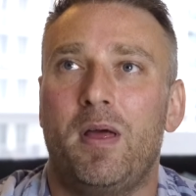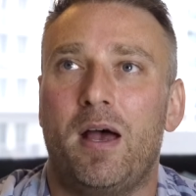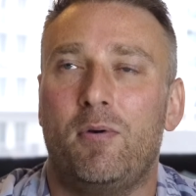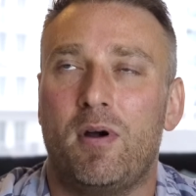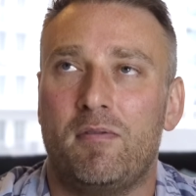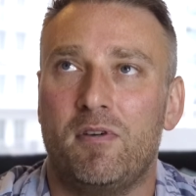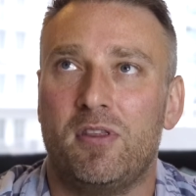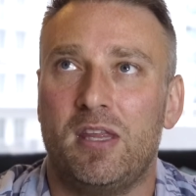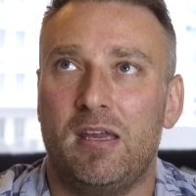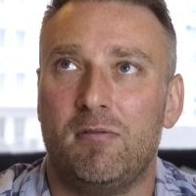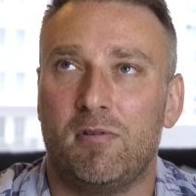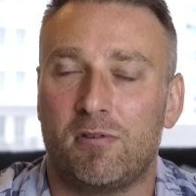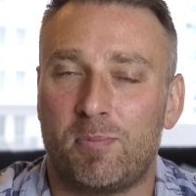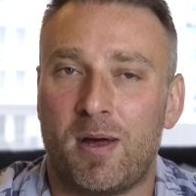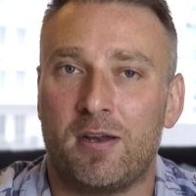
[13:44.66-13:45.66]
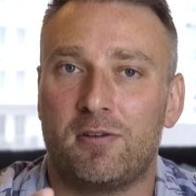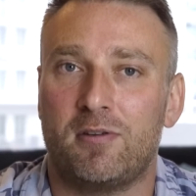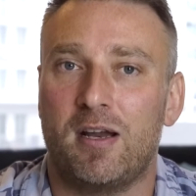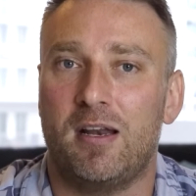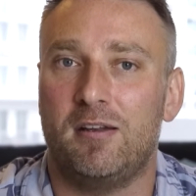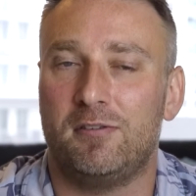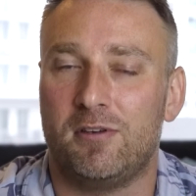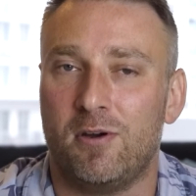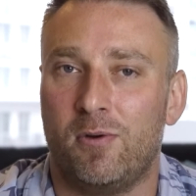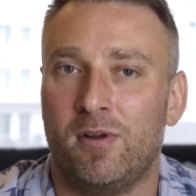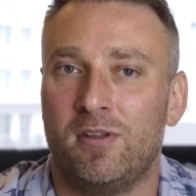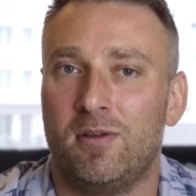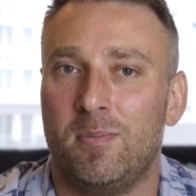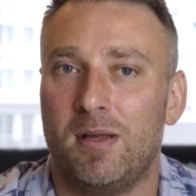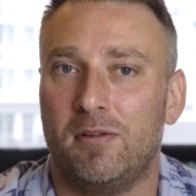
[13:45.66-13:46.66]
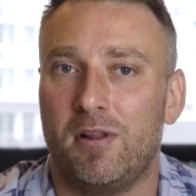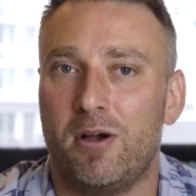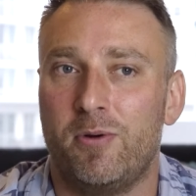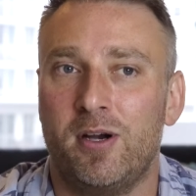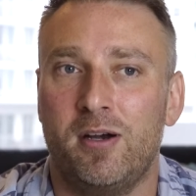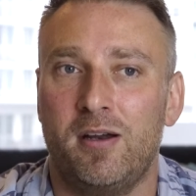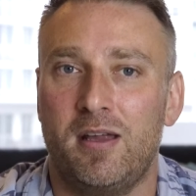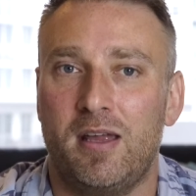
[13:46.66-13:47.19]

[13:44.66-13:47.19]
however, the response rate is going to be lower,